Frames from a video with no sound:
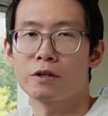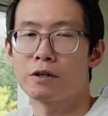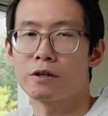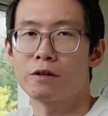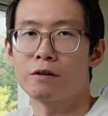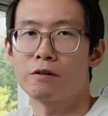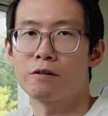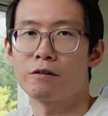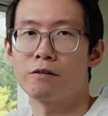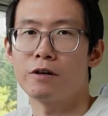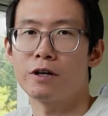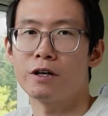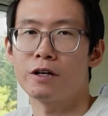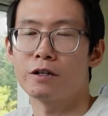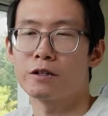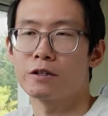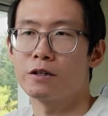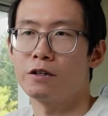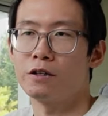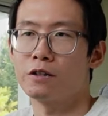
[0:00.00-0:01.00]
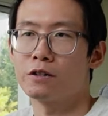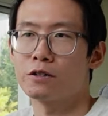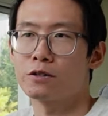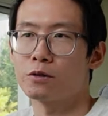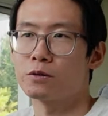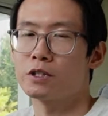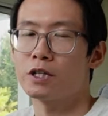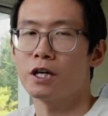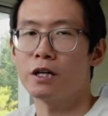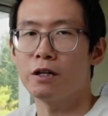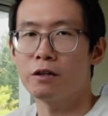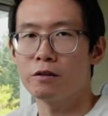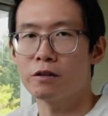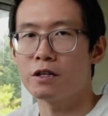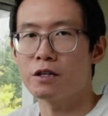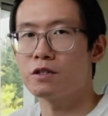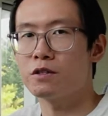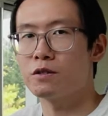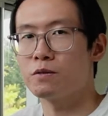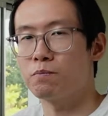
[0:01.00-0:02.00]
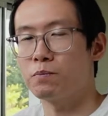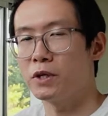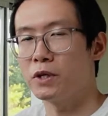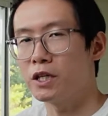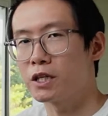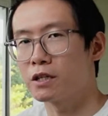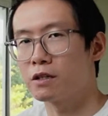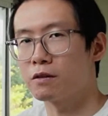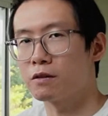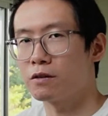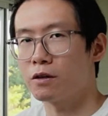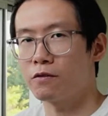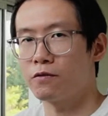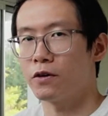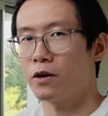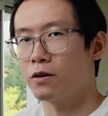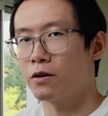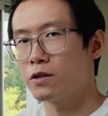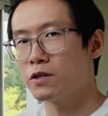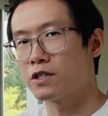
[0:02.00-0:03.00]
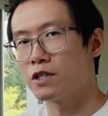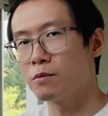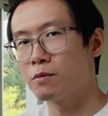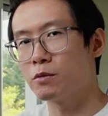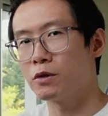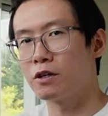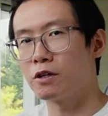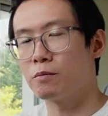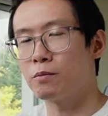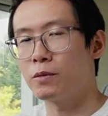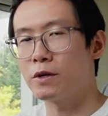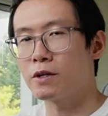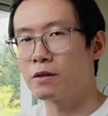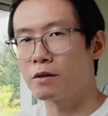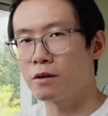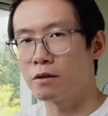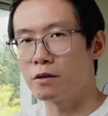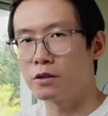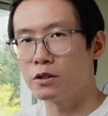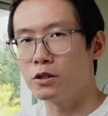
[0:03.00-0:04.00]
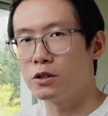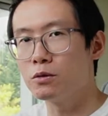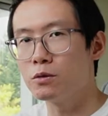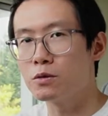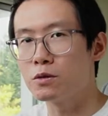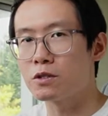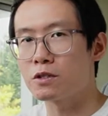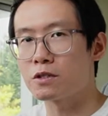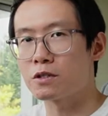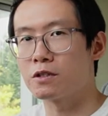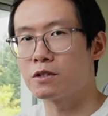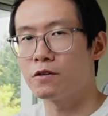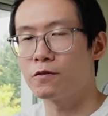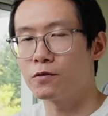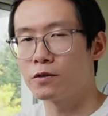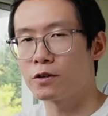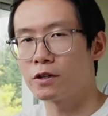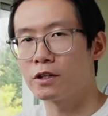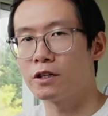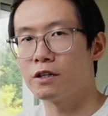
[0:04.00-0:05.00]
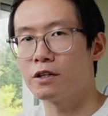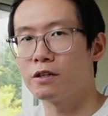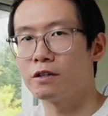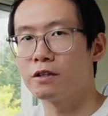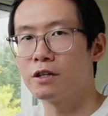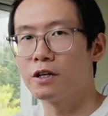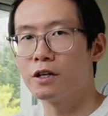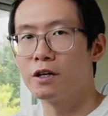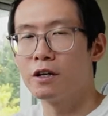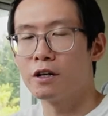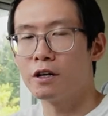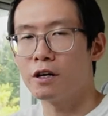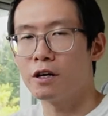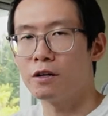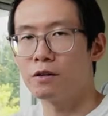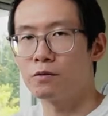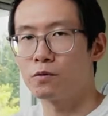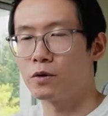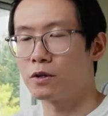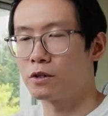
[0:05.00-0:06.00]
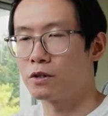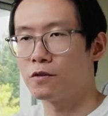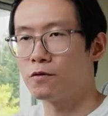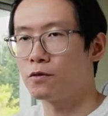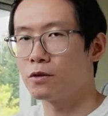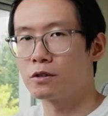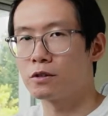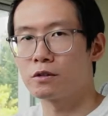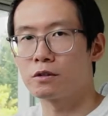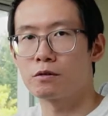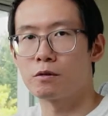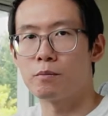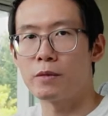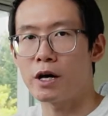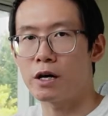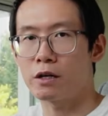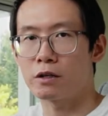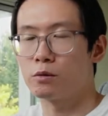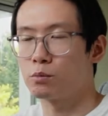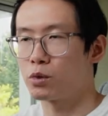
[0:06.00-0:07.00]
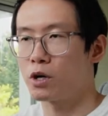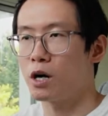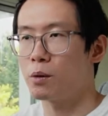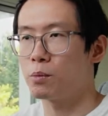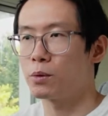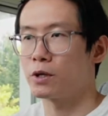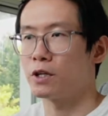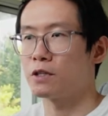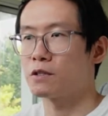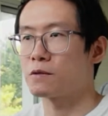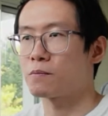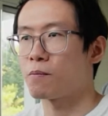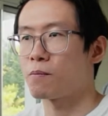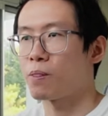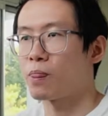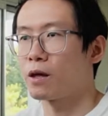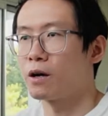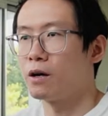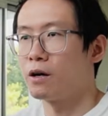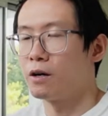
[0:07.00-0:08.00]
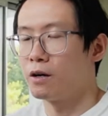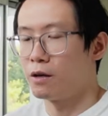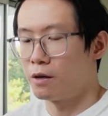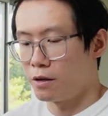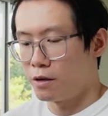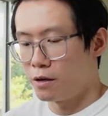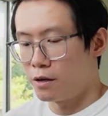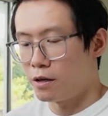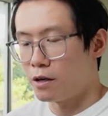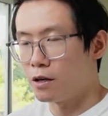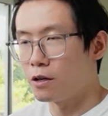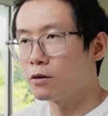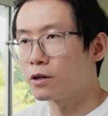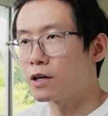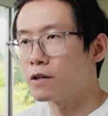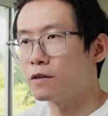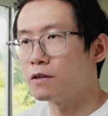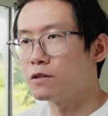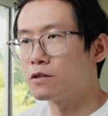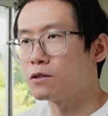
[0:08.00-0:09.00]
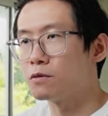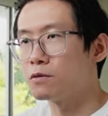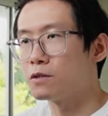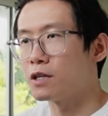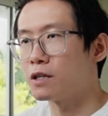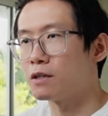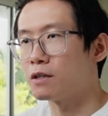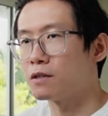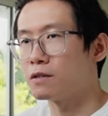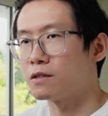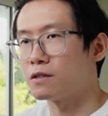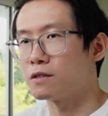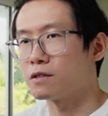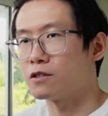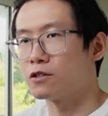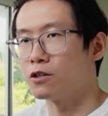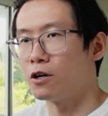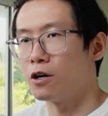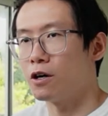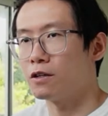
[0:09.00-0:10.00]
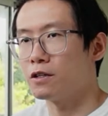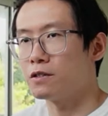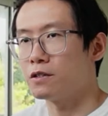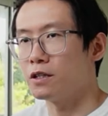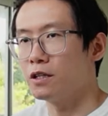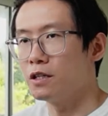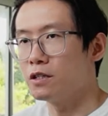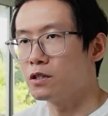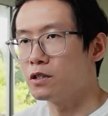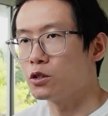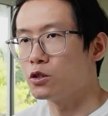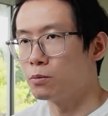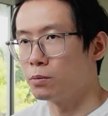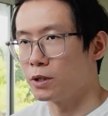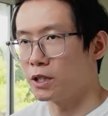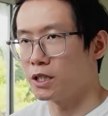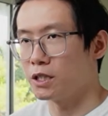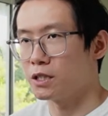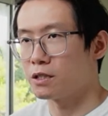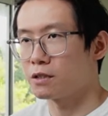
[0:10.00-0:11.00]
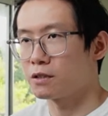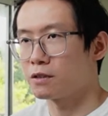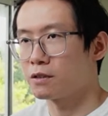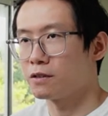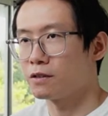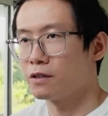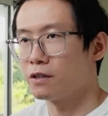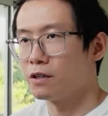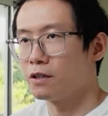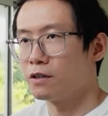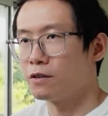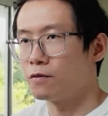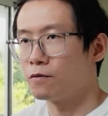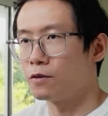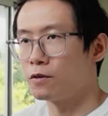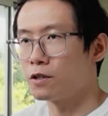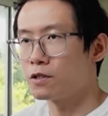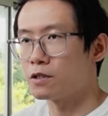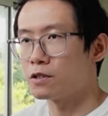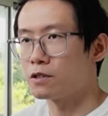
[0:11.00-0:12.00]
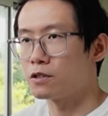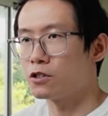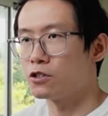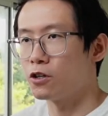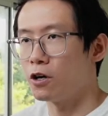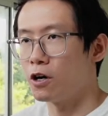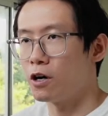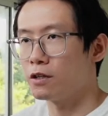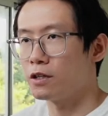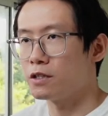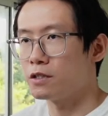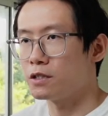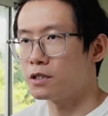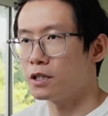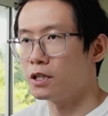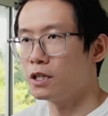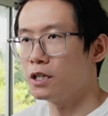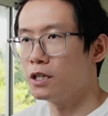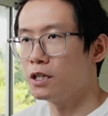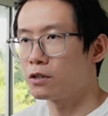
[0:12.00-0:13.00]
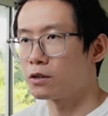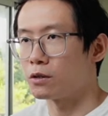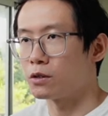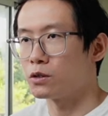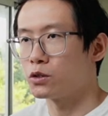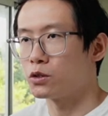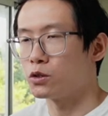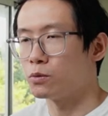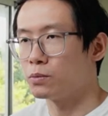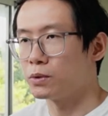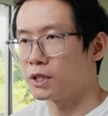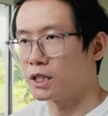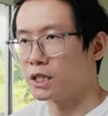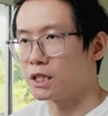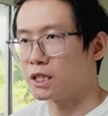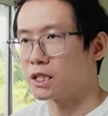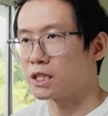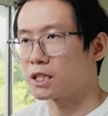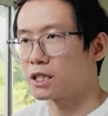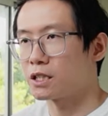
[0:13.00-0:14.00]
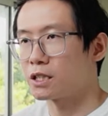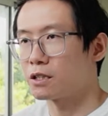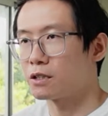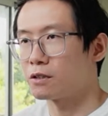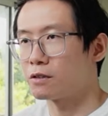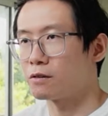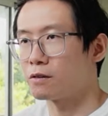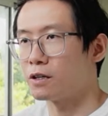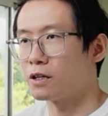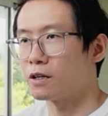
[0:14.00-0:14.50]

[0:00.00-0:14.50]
right? So tell and speak, they're very similar, but they are used differently and with different grammatical properties. And look at these two sentences. John is easy to please versus John is eager to please. Right?